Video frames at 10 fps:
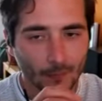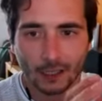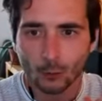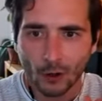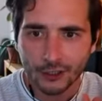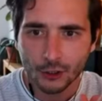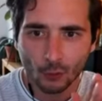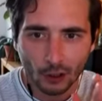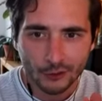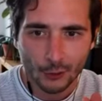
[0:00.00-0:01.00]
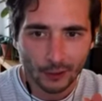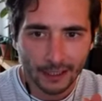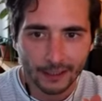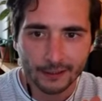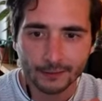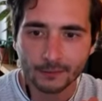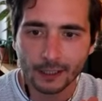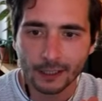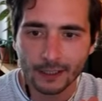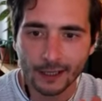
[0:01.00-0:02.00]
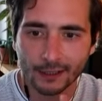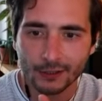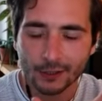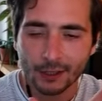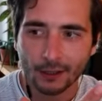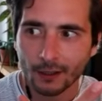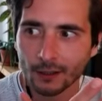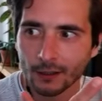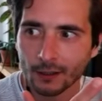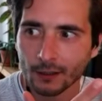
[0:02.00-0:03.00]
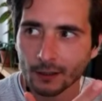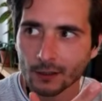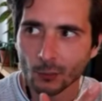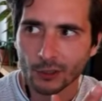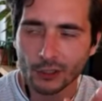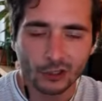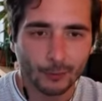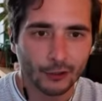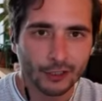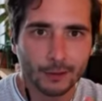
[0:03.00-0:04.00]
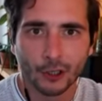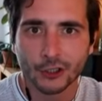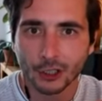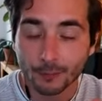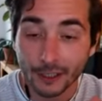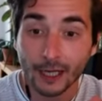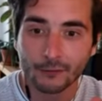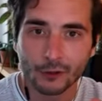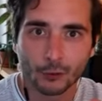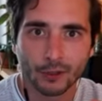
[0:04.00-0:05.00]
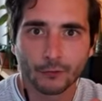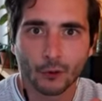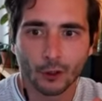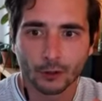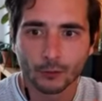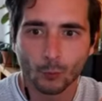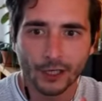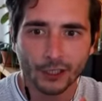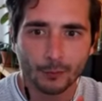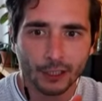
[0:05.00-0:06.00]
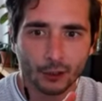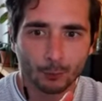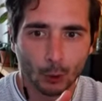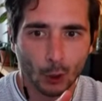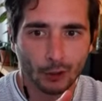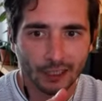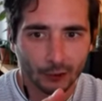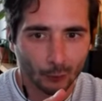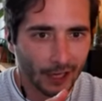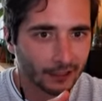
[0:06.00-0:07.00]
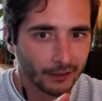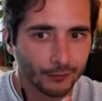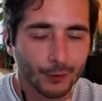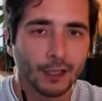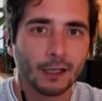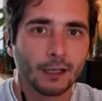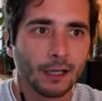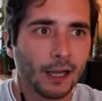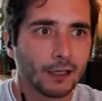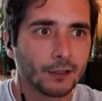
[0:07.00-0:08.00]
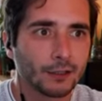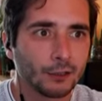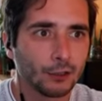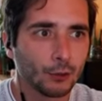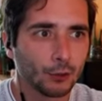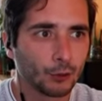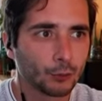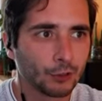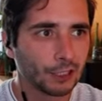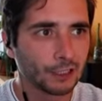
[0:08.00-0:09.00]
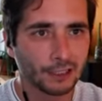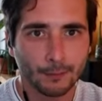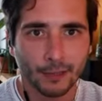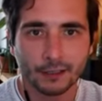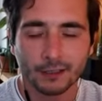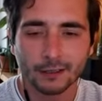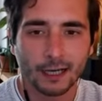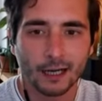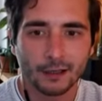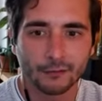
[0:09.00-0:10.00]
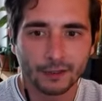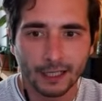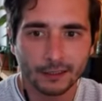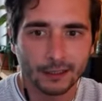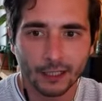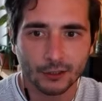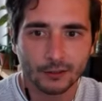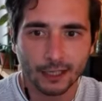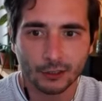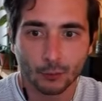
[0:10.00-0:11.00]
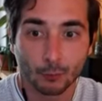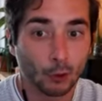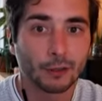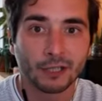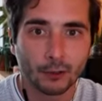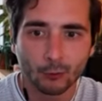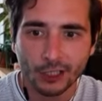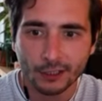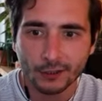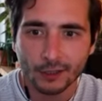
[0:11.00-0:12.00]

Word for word: what you also get is that, so we talked about emergent behavior before. When you make your program interactive and you don't really limit the kind of data that your program can read,